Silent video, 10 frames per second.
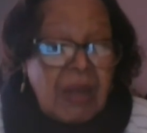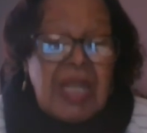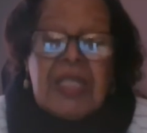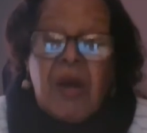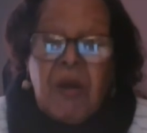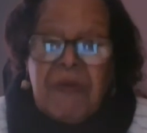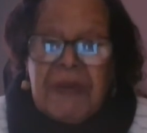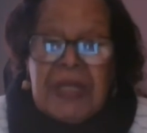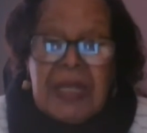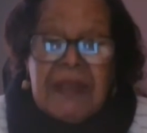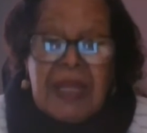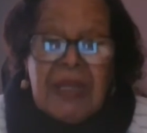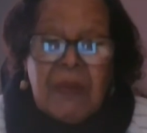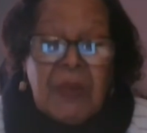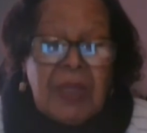Yes, hopefully that
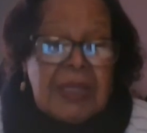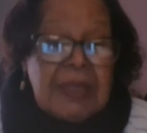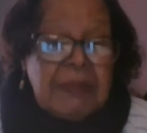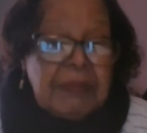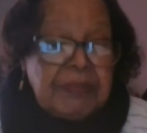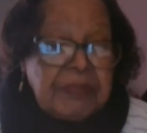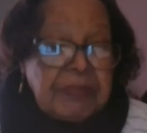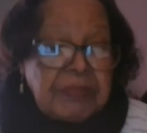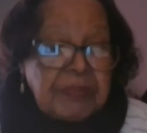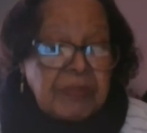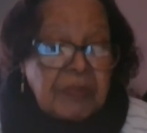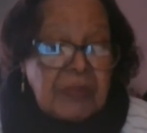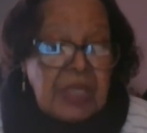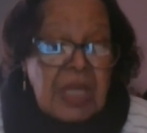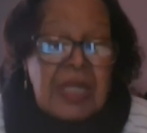it was.
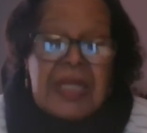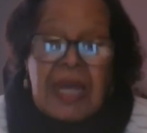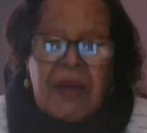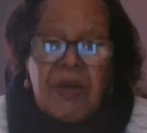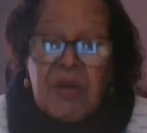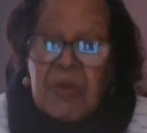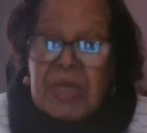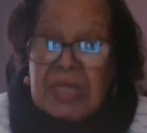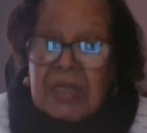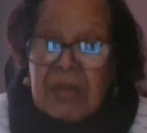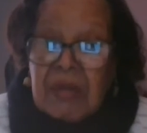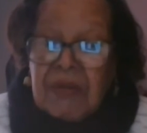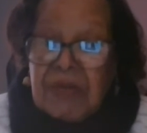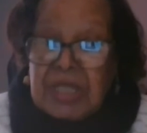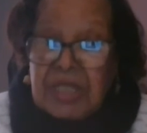Now, who was
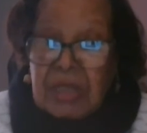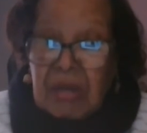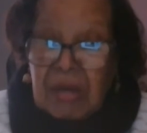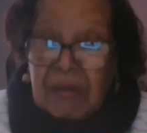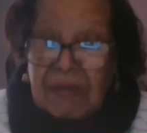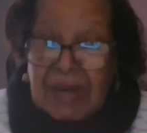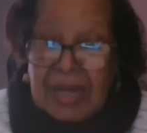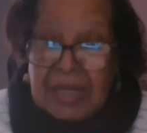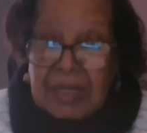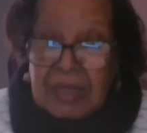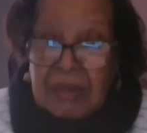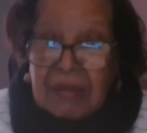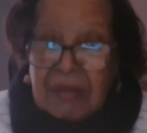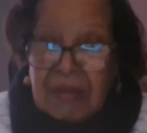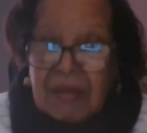Richard R. Wright?
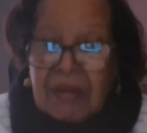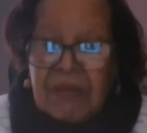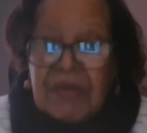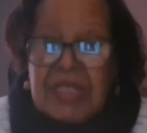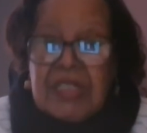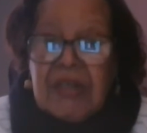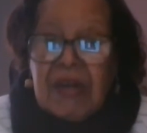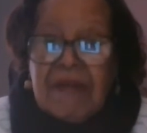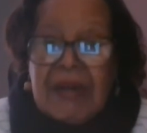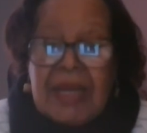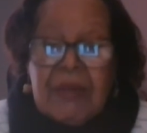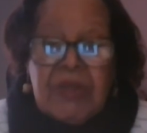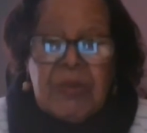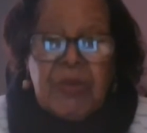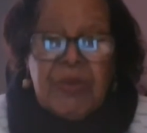Richard R. Wright
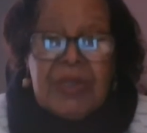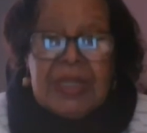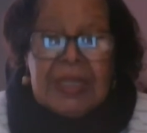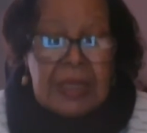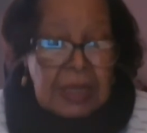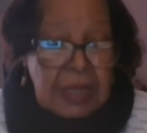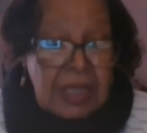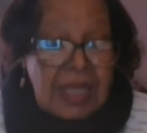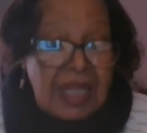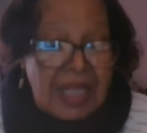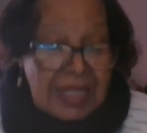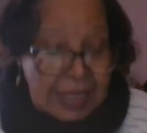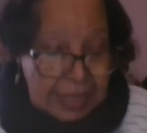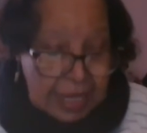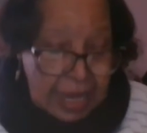was born a
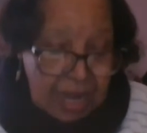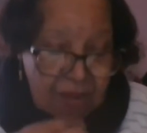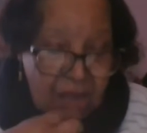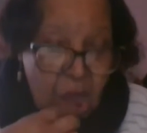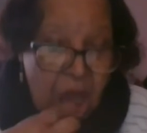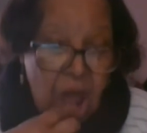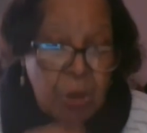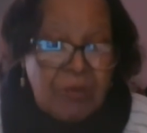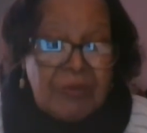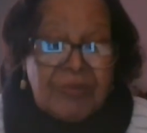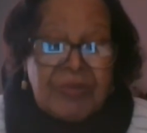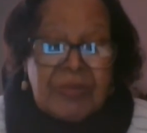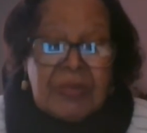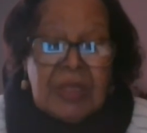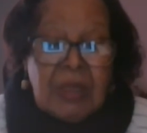slave,
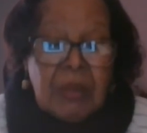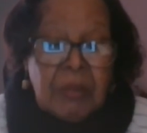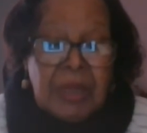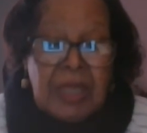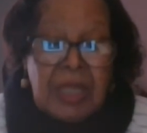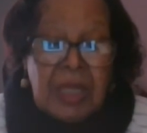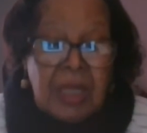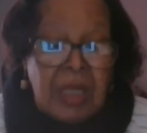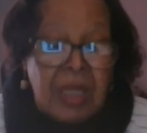but he